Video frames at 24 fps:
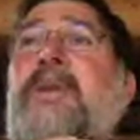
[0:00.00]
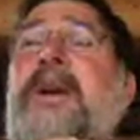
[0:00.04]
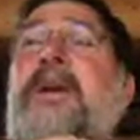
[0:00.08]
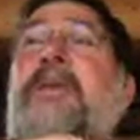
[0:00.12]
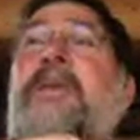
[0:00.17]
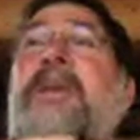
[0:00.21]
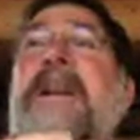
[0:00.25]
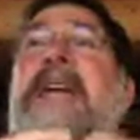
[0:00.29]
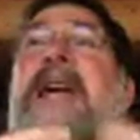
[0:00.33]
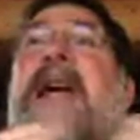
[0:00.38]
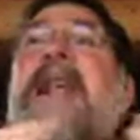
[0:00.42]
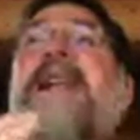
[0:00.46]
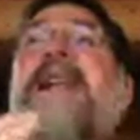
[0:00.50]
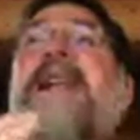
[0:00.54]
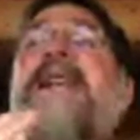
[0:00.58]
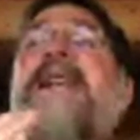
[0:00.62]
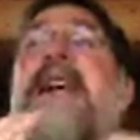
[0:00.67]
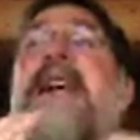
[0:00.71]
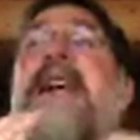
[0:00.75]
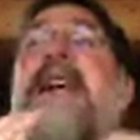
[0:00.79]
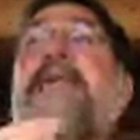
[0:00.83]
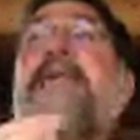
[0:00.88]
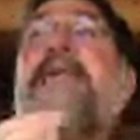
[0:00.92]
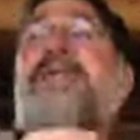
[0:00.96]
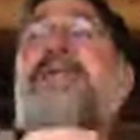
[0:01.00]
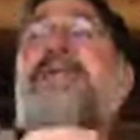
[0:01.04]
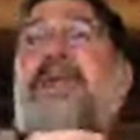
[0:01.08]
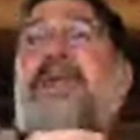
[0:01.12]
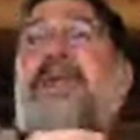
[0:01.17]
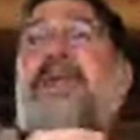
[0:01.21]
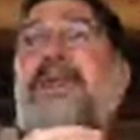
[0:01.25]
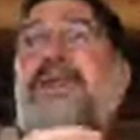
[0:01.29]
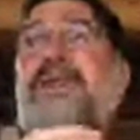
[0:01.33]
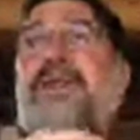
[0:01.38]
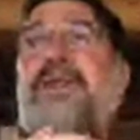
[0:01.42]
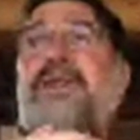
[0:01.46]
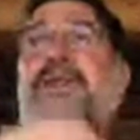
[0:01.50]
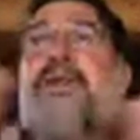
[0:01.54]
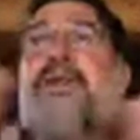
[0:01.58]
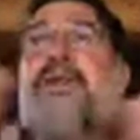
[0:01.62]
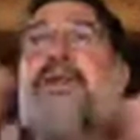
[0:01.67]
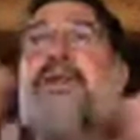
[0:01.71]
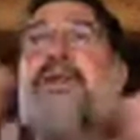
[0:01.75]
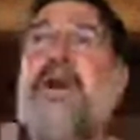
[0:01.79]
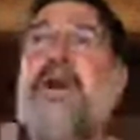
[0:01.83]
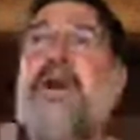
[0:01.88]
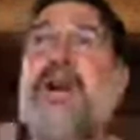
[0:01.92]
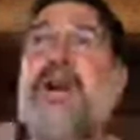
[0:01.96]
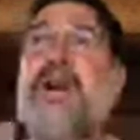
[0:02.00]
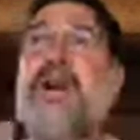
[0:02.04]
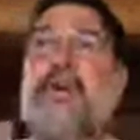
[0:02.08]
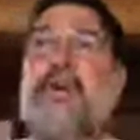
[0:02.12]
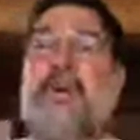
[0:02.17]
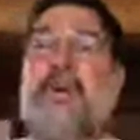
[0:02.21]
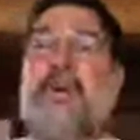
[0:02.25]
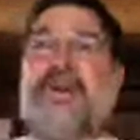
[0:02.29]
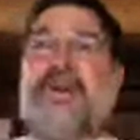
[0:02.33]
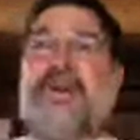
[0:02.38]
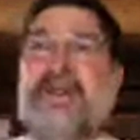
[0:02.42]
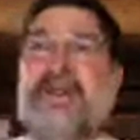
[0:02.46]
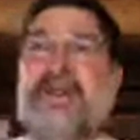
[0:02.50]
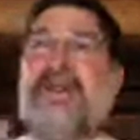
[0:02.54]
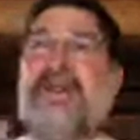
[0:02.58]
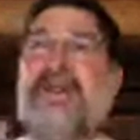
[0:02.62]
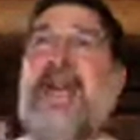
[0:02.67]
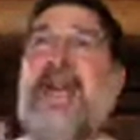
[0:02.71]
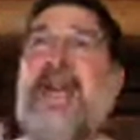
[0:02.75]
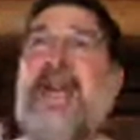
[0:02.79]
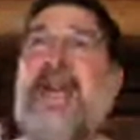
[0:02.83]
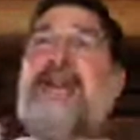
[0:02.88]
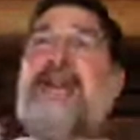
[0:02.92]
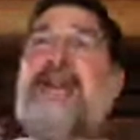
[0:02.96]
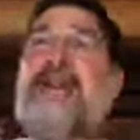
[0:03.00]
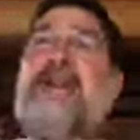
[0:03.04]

What Alan Kay was trying to do was extend